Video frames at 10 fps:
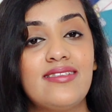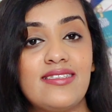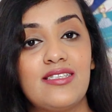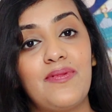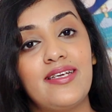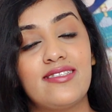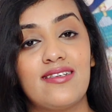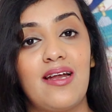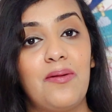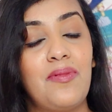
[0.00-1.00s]
This is my
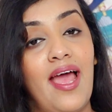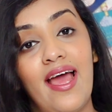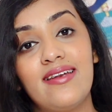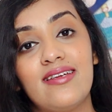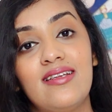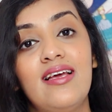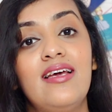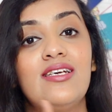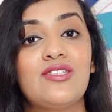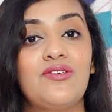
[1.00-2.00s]
Instagram handle,
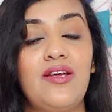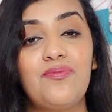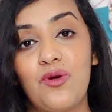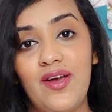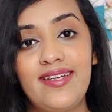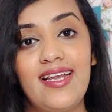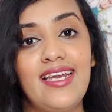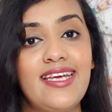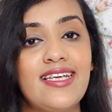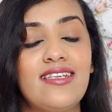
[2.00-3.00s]
so I'll provide the
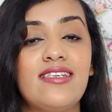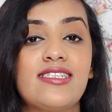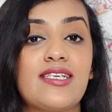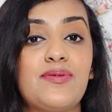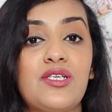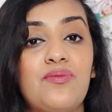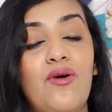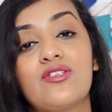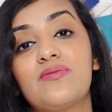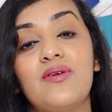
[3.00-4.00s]
link in the description
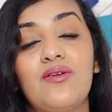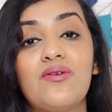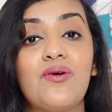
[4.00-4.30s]
box below.